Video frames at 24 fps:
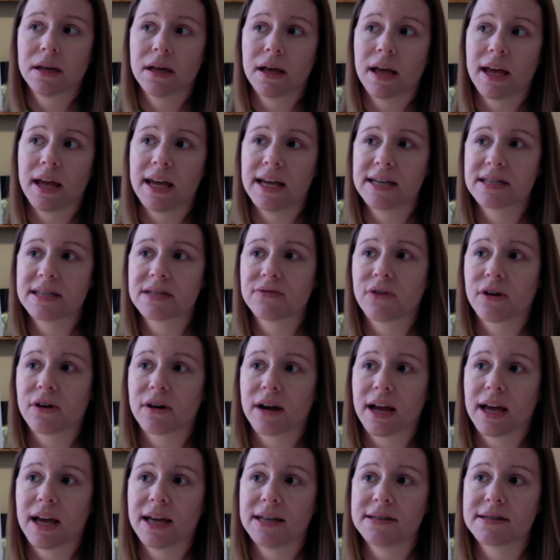as far
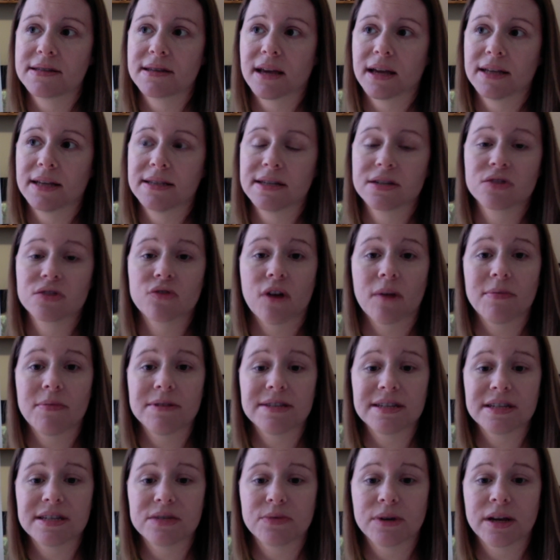as
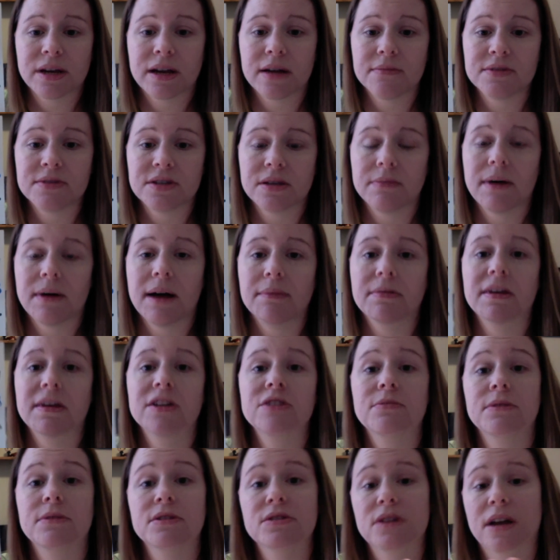discrepancies when it comes to the
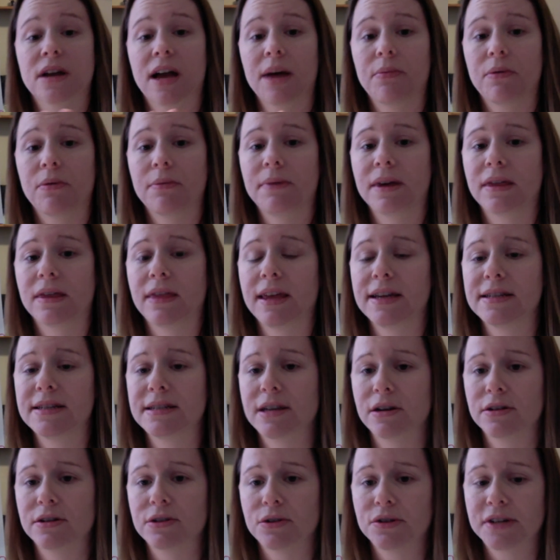population. There's a couple of big things
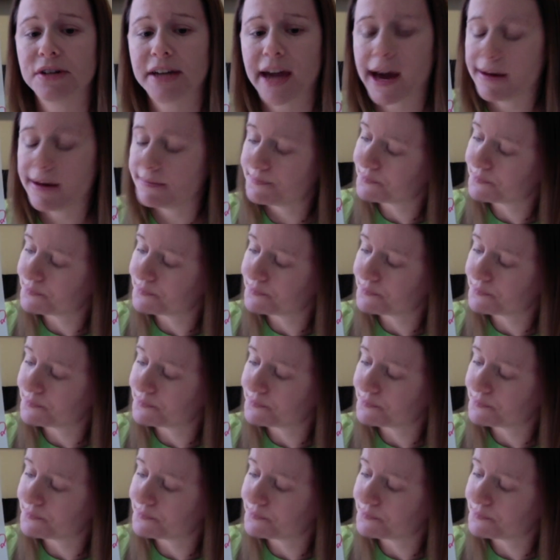here to look at.